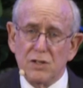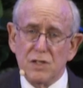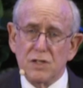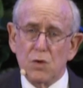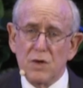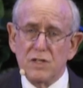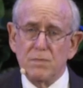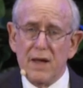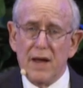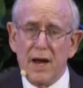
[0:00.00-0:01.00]
She squeezed
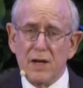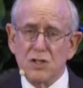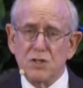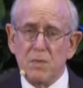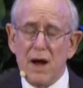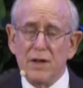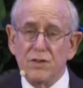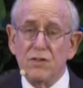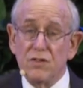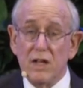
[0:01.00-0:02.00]
my hand and smiled
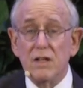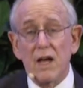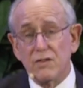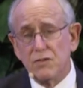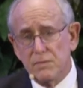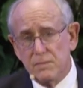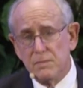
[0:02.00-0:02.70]
and said yes.